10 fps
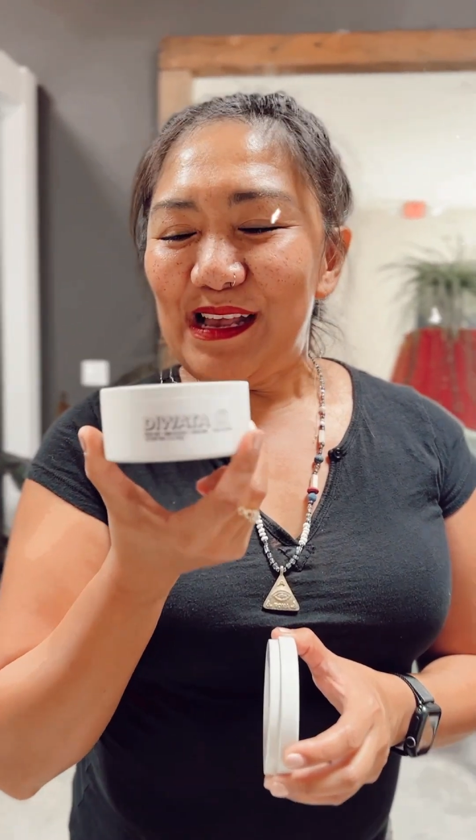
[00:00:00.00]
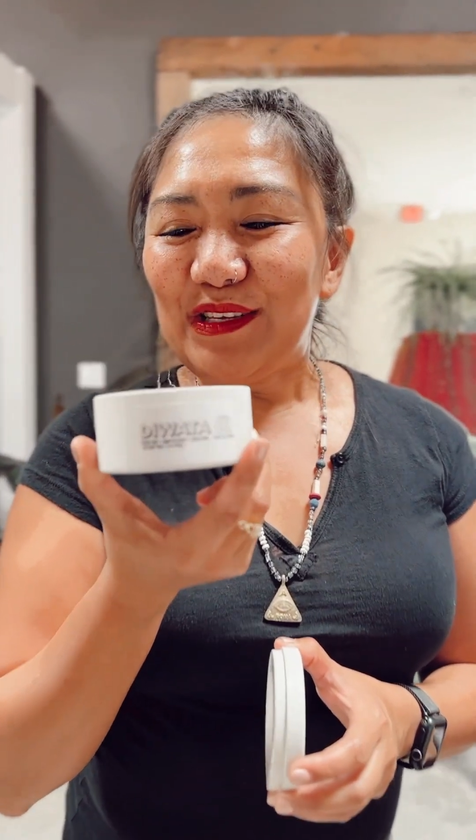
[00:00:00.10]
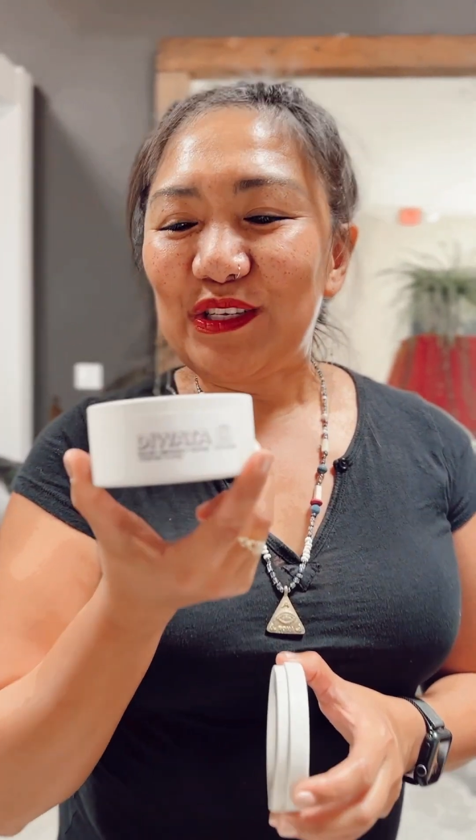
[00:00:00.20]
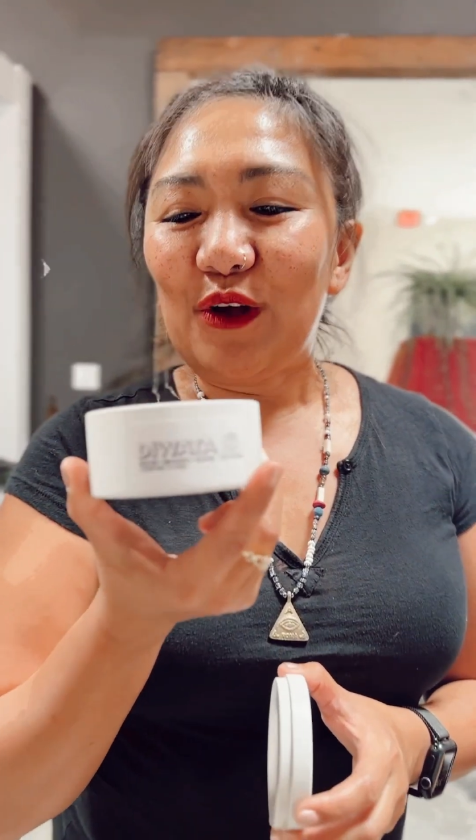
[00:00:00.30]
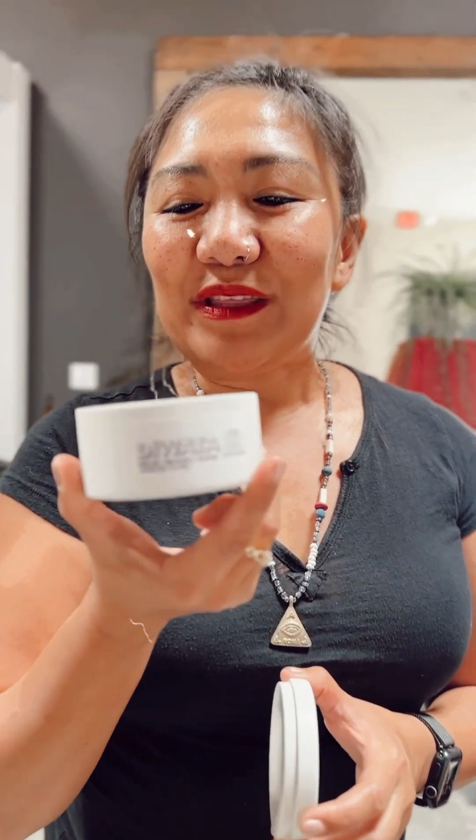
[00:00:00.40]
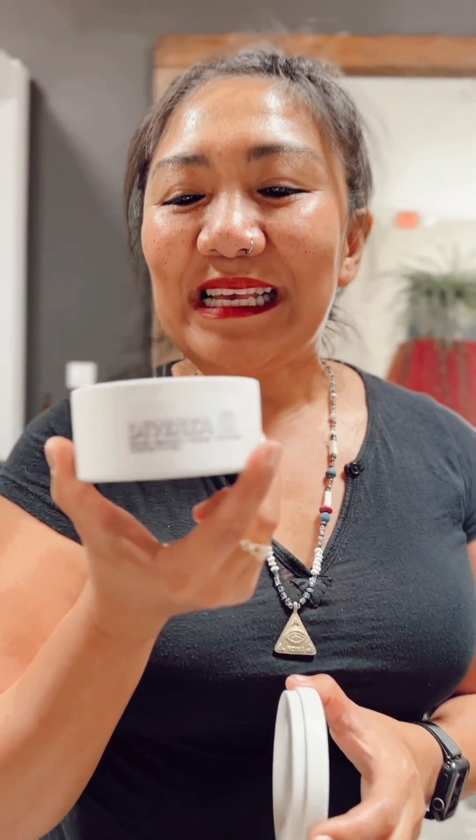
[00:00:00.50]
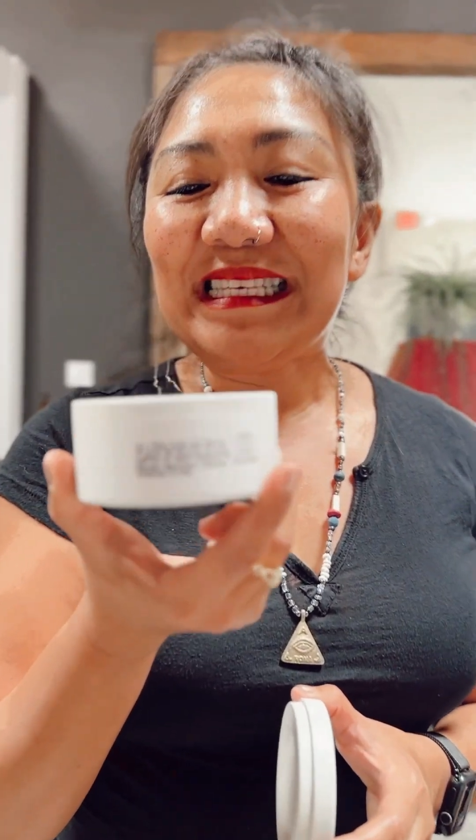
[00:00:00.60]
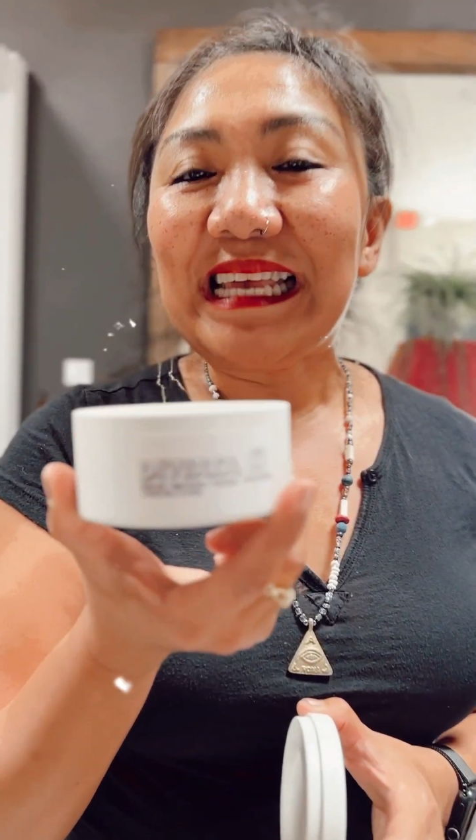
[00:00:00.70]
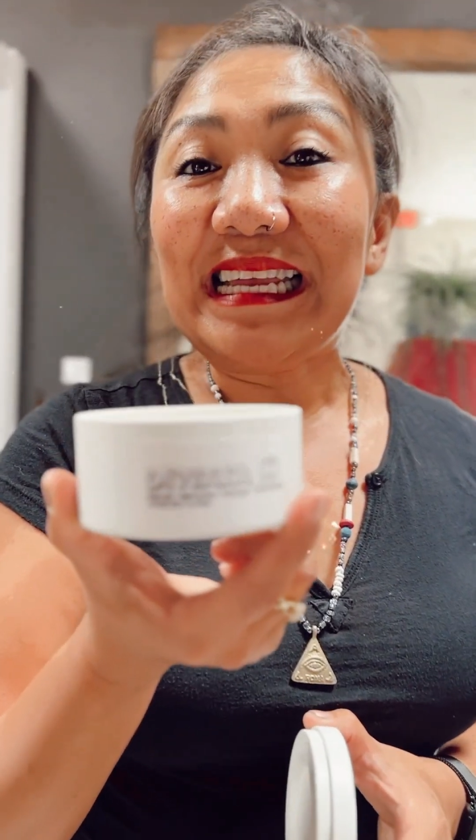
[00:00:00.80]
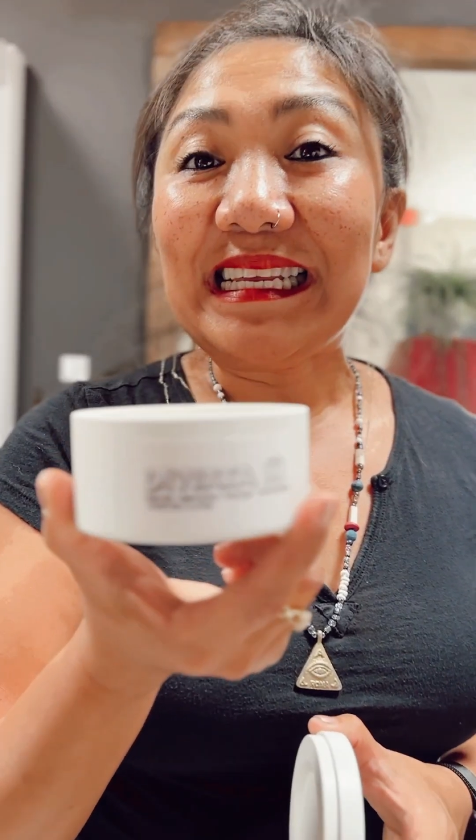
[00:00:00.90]
So
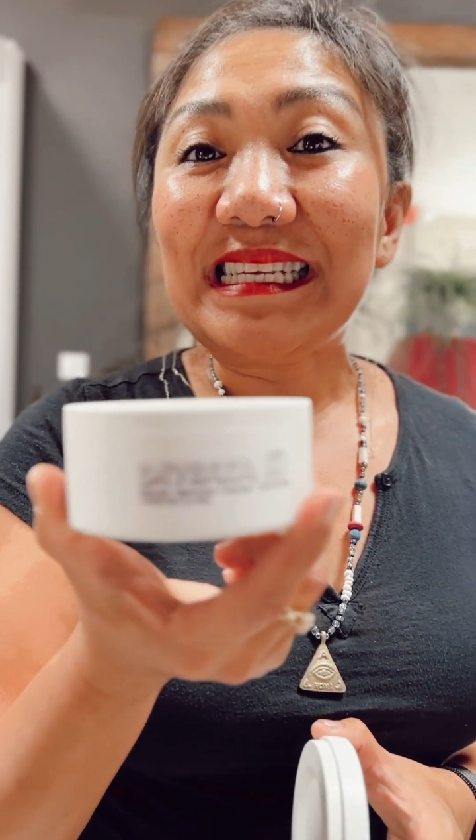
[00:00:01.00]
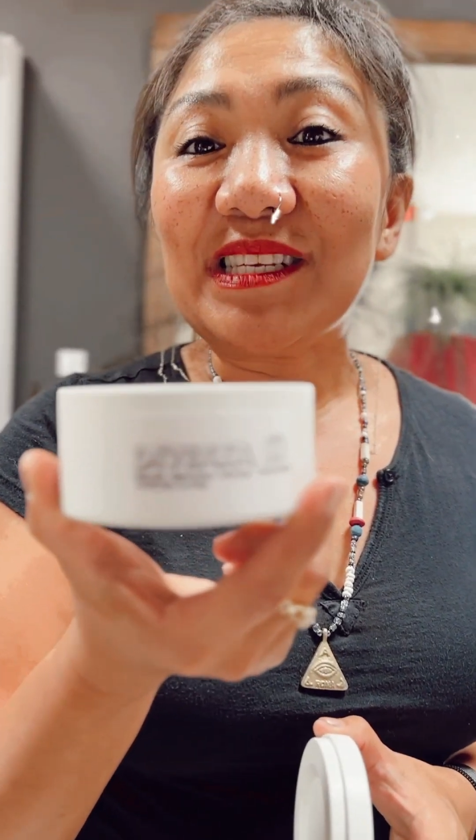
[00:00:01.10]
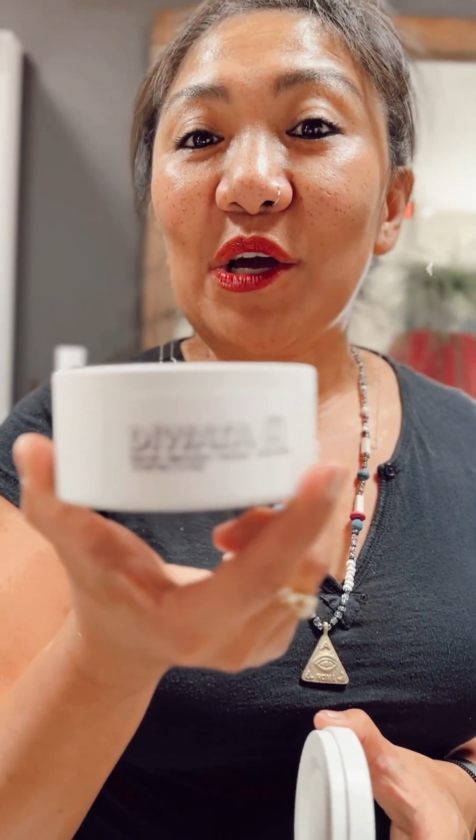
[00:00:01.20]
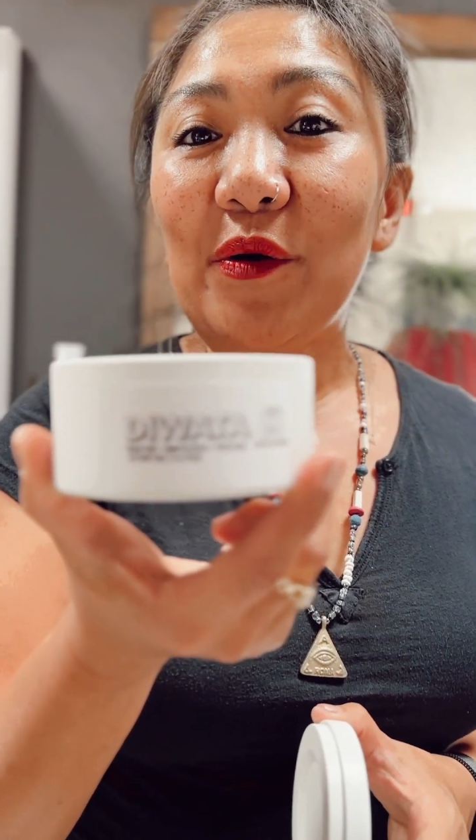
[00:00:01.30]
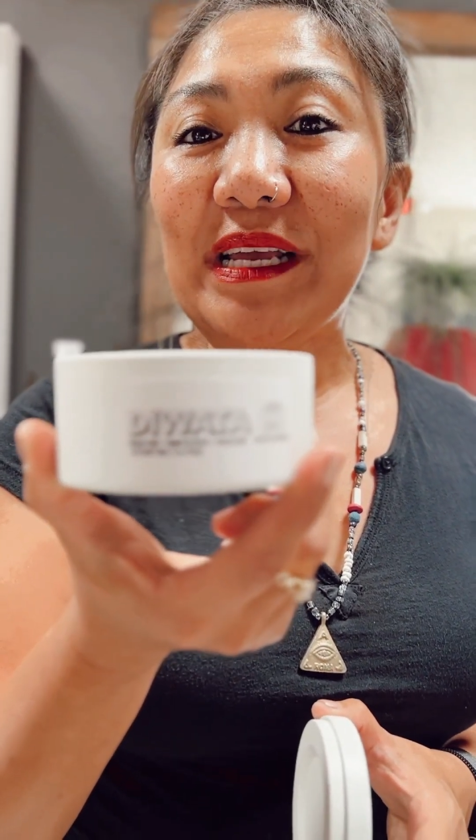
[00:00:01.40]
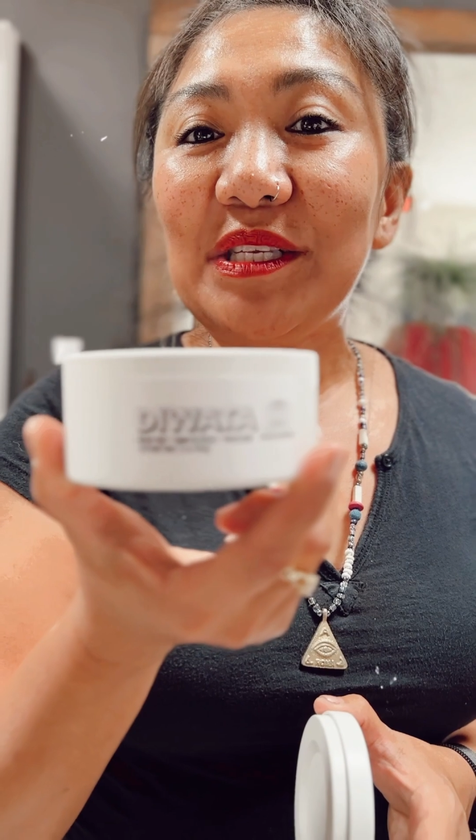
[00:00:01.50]
this scent is going